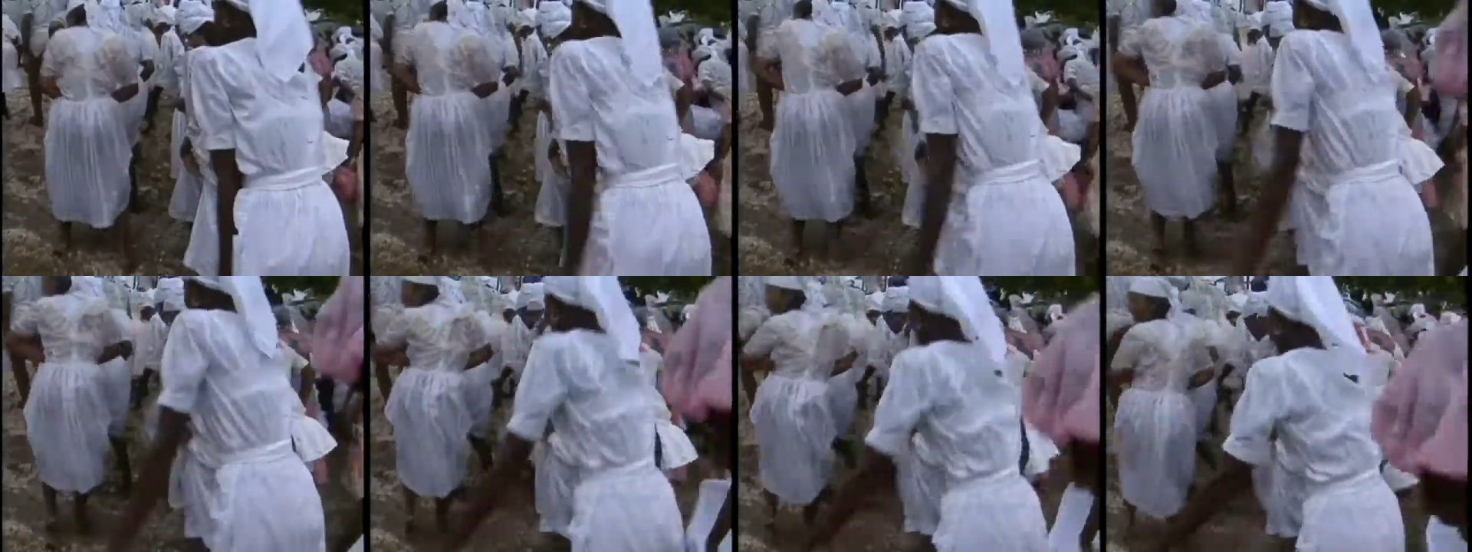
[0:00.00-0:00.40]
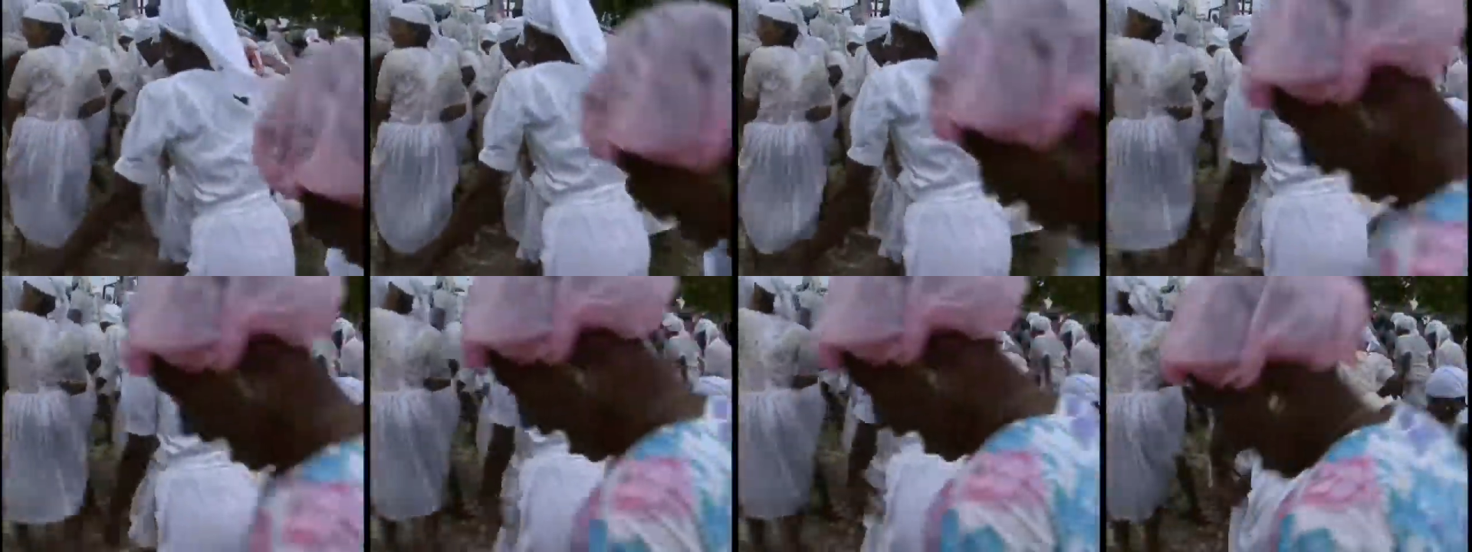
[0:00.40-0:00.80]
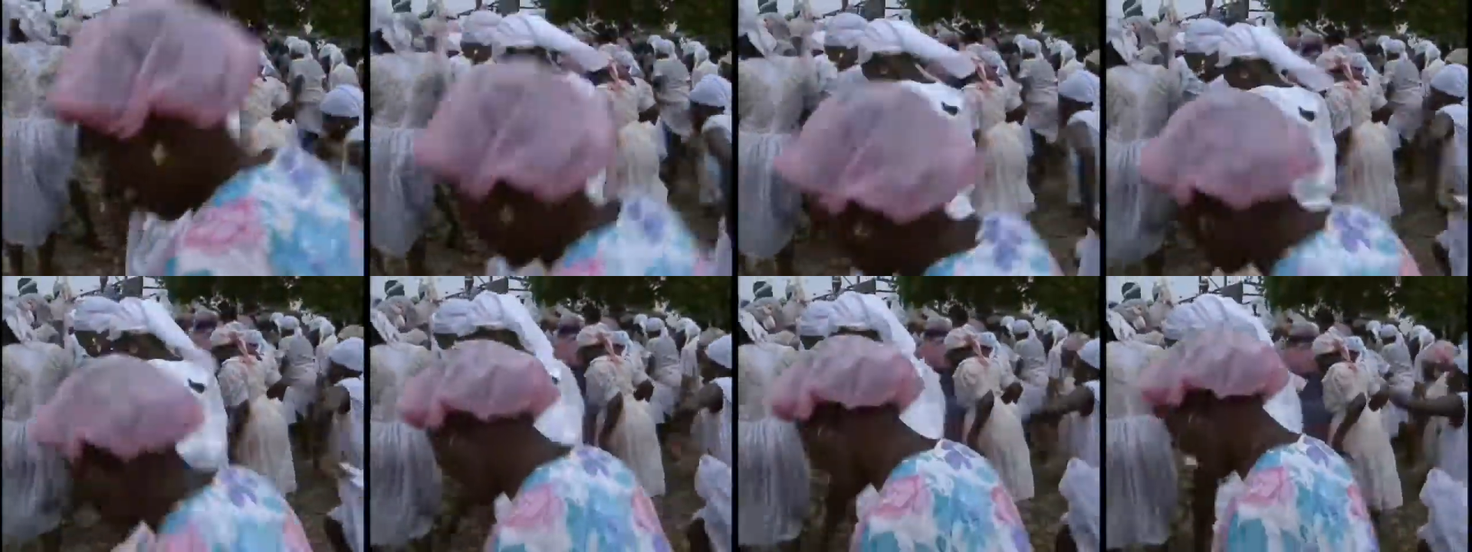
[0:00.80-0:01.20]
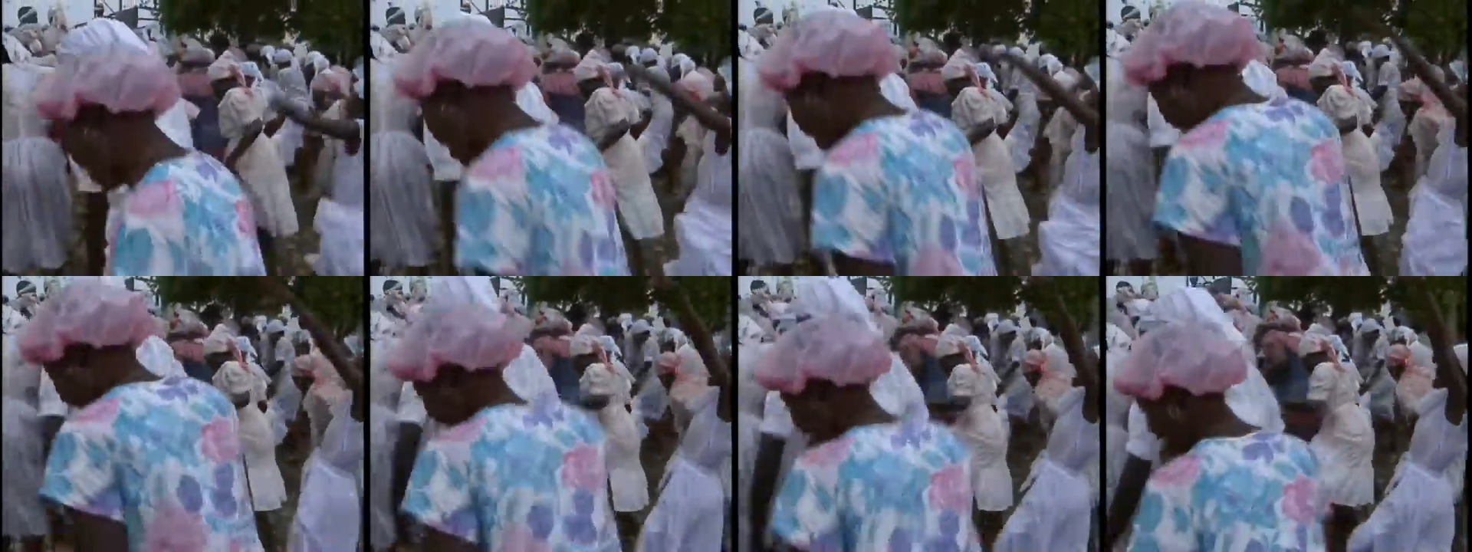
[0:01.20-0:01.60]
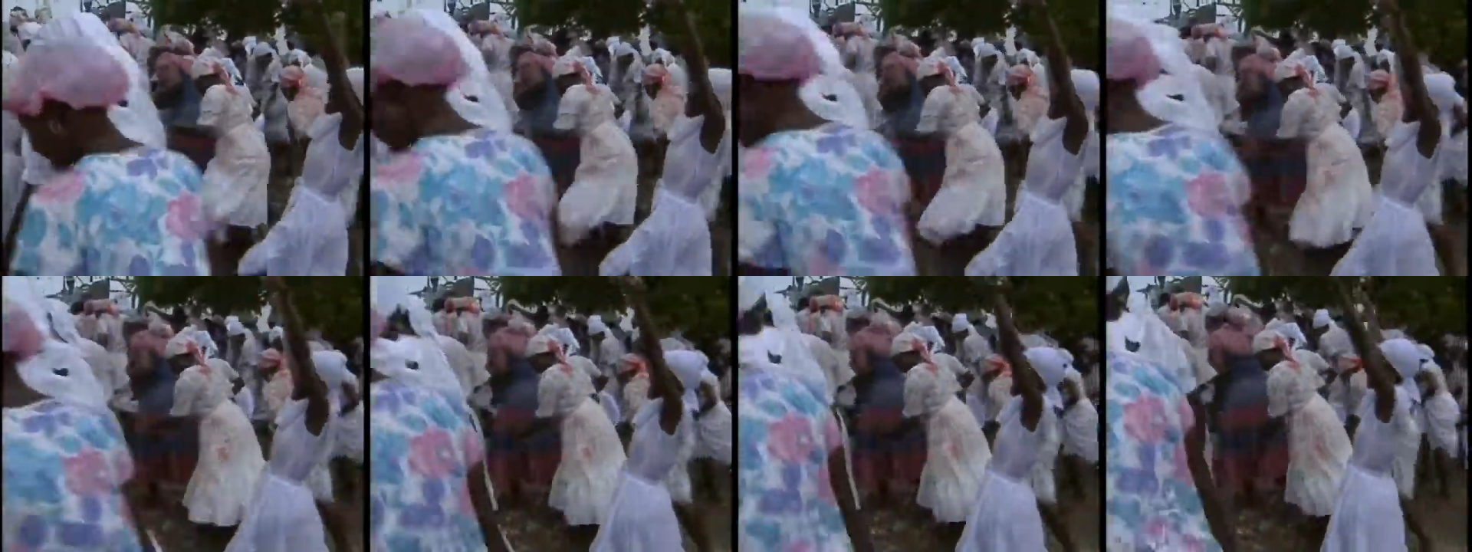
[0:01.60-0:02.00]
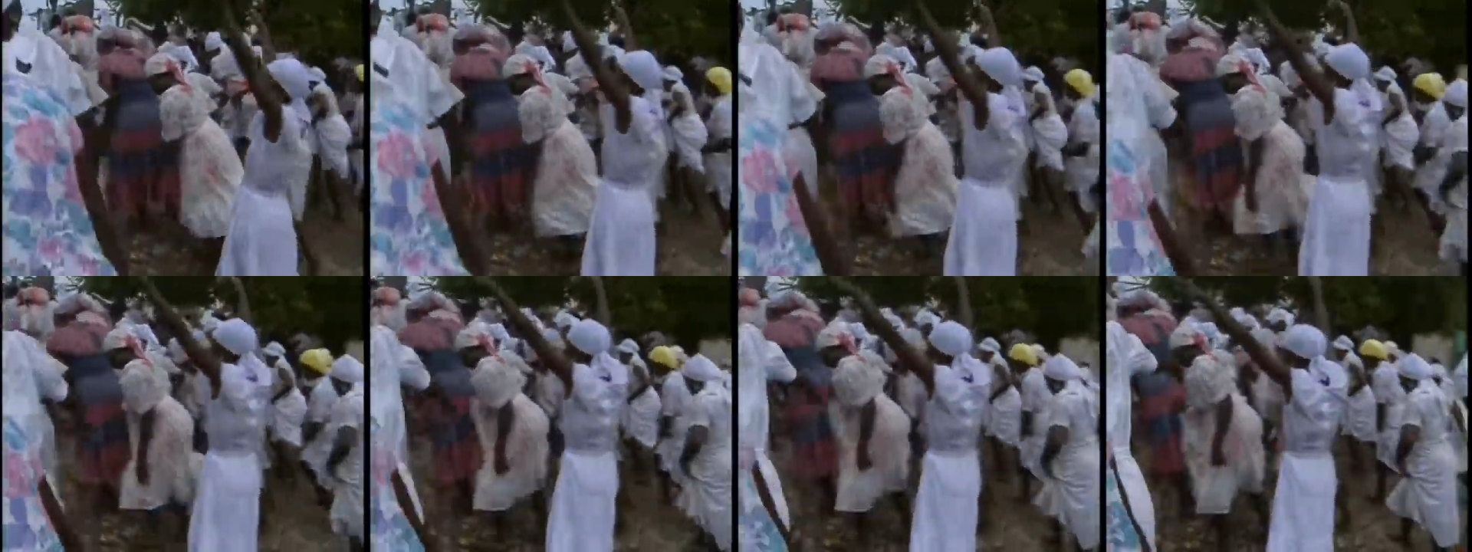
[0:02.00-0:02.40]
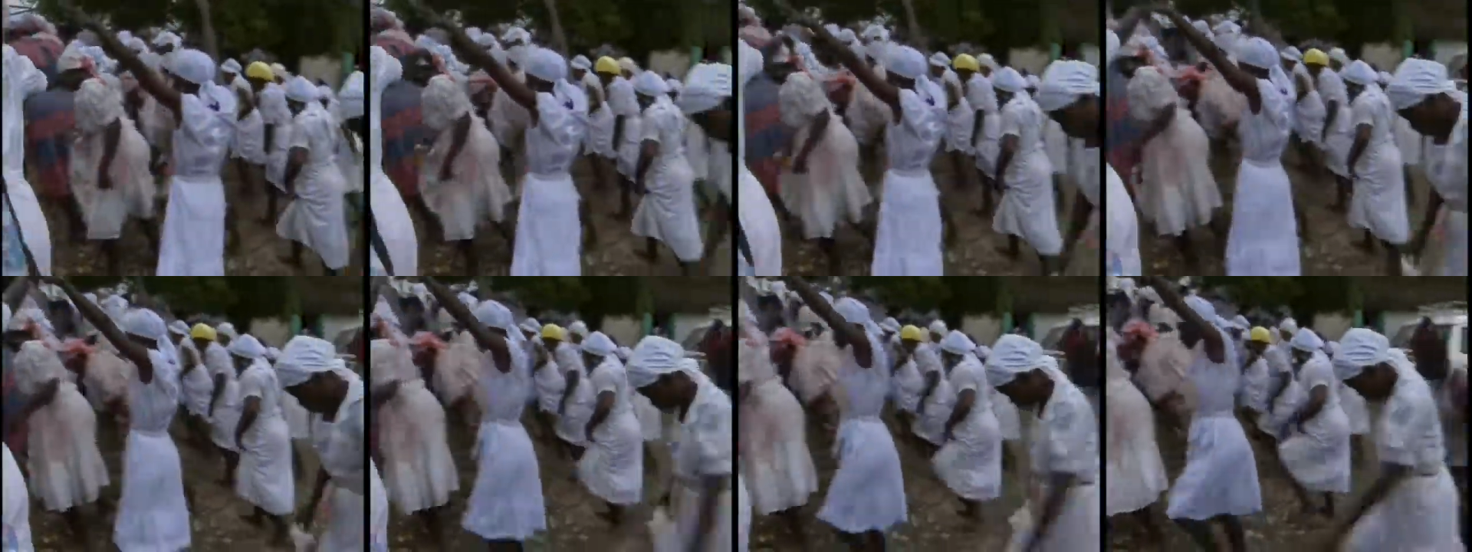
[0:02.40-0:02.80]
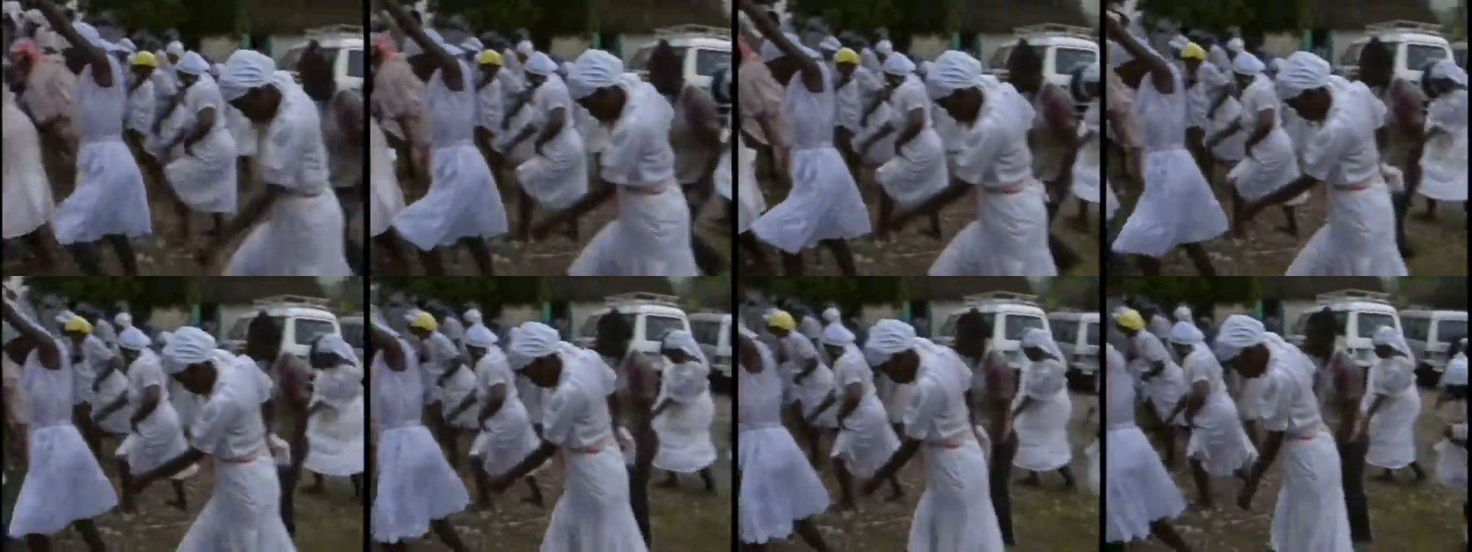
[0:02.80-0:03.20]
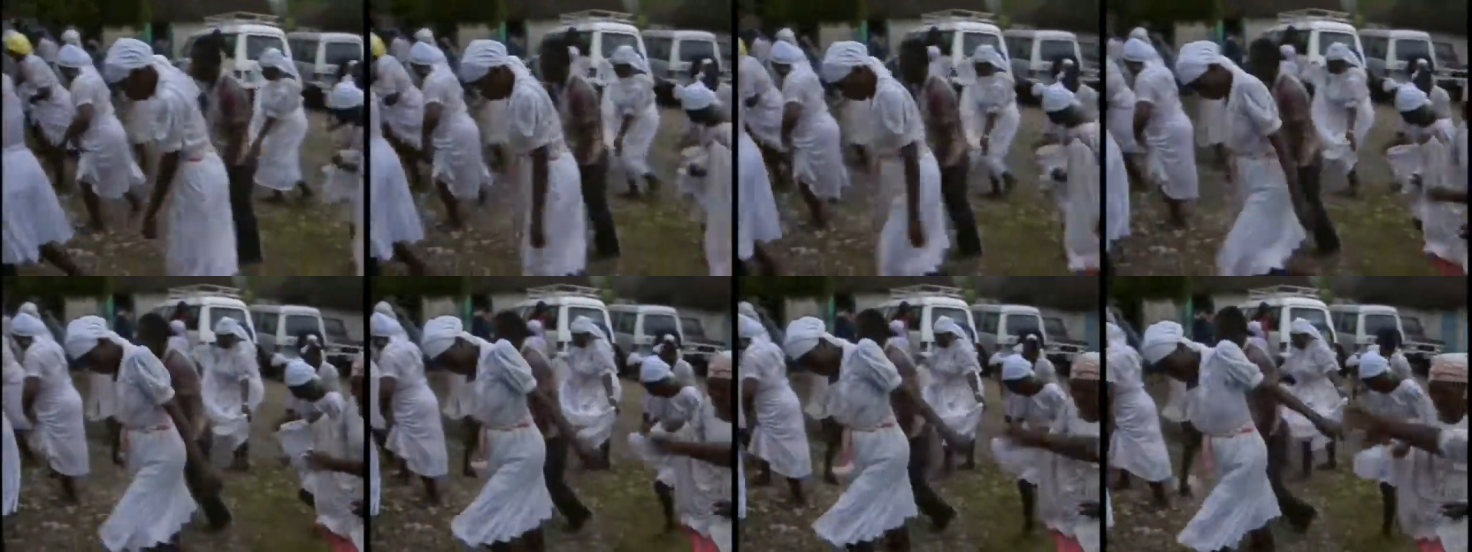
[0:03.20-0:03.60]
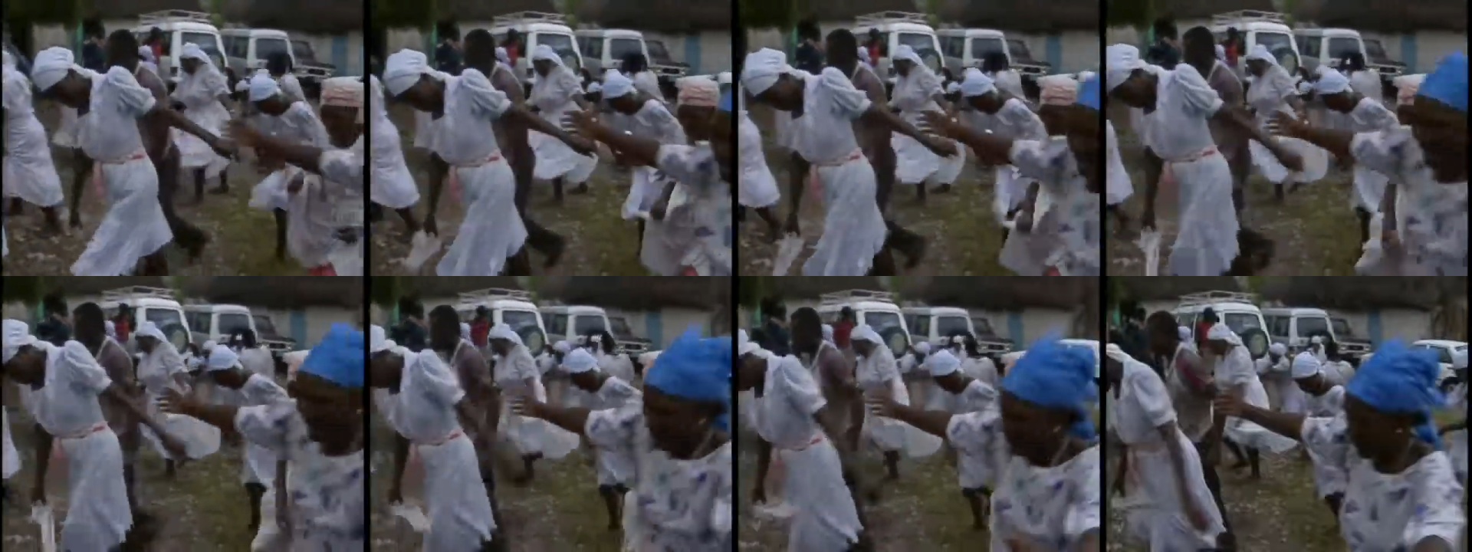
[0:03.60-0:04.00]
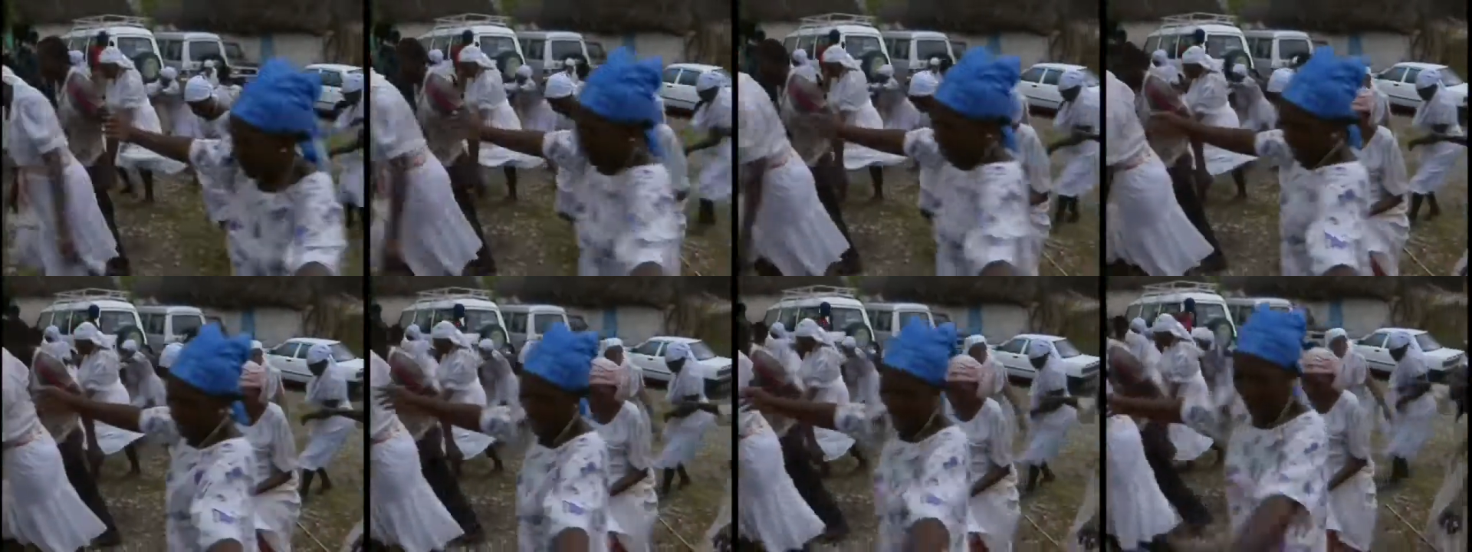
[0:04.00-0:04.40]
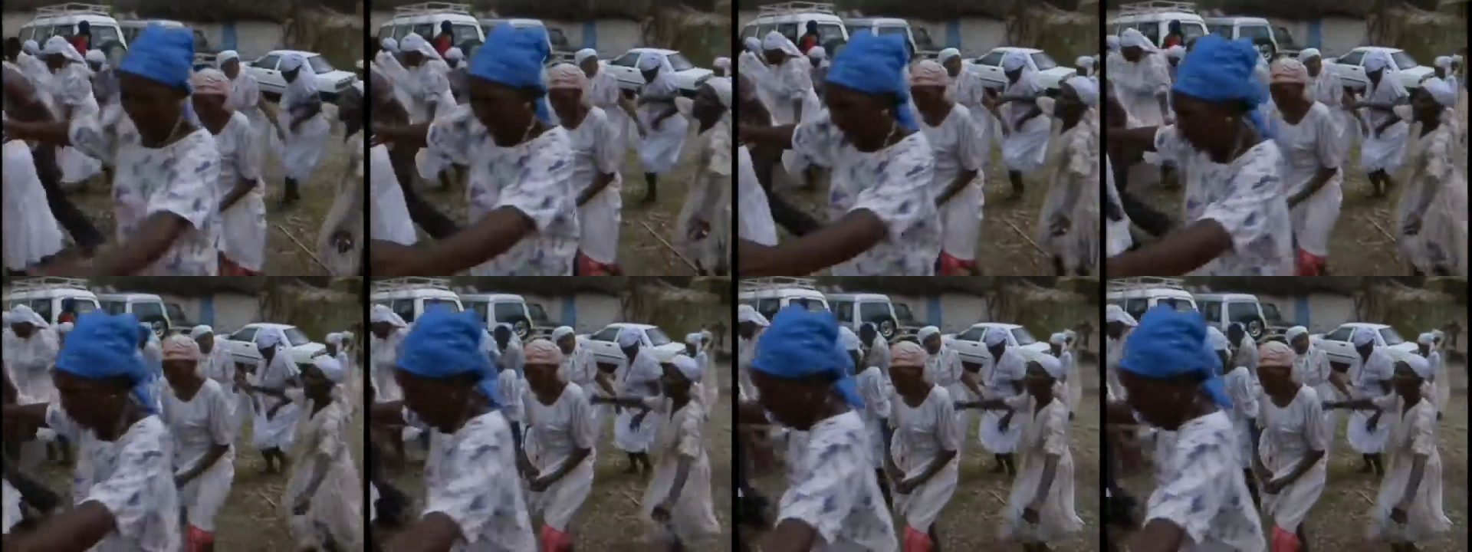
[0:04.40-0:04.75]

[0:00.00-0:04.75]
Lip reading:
Nobody's mouth can be seen.